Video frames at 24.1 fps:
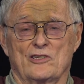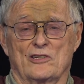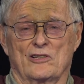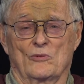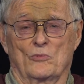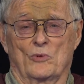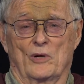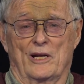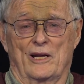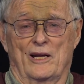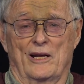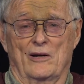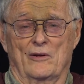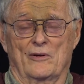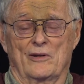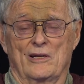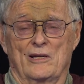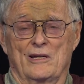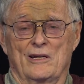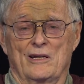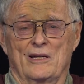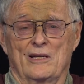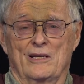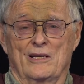that went out
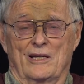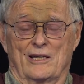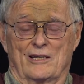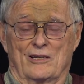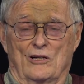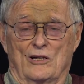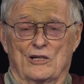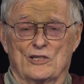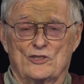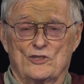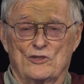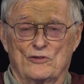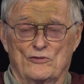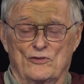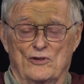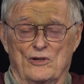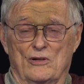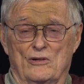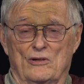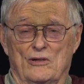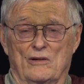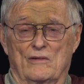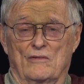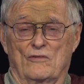and also
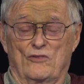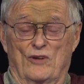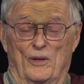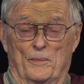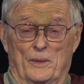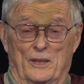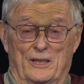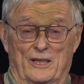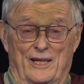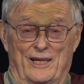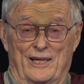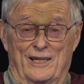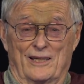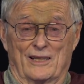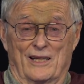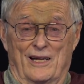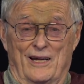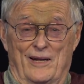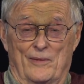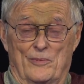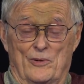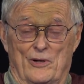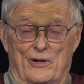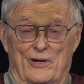from, from the Ledding
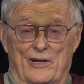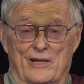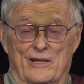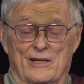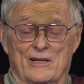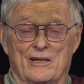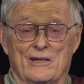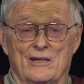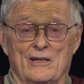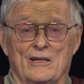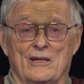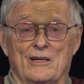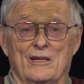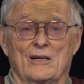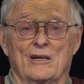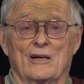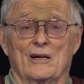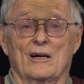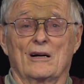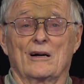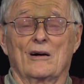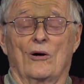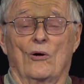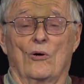Library.
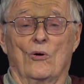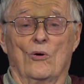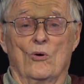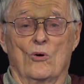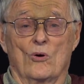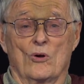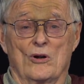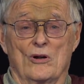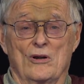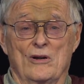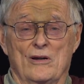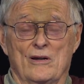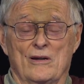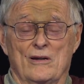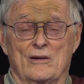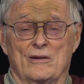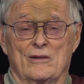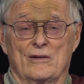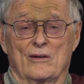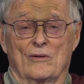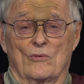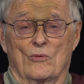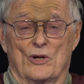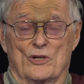Or
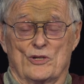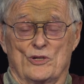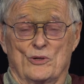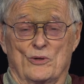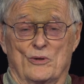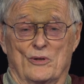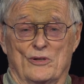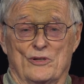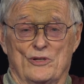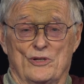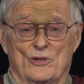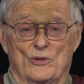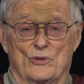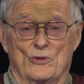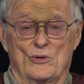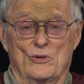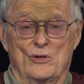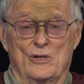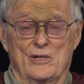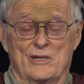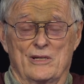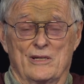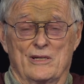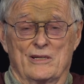what you can do
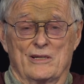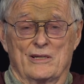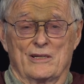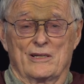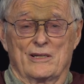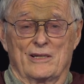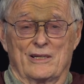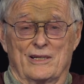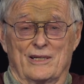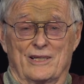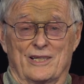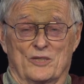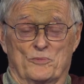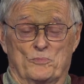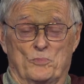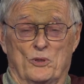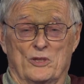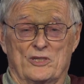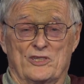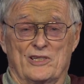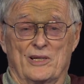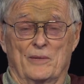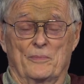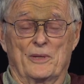is put
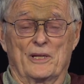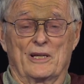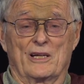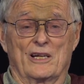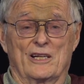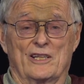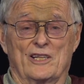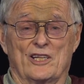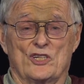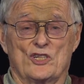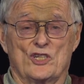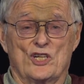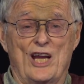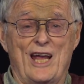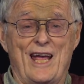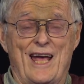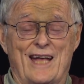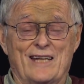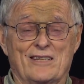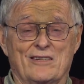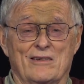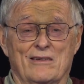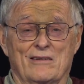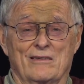something on the chat
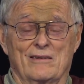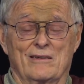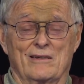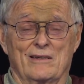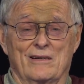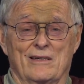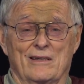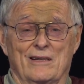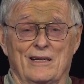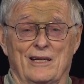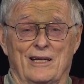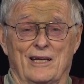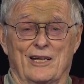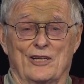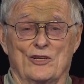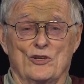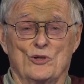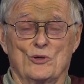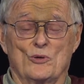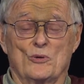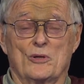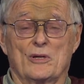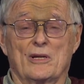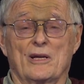and
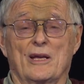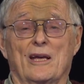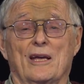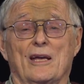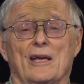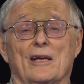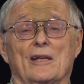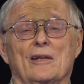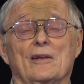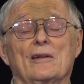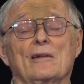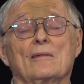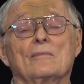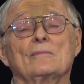you can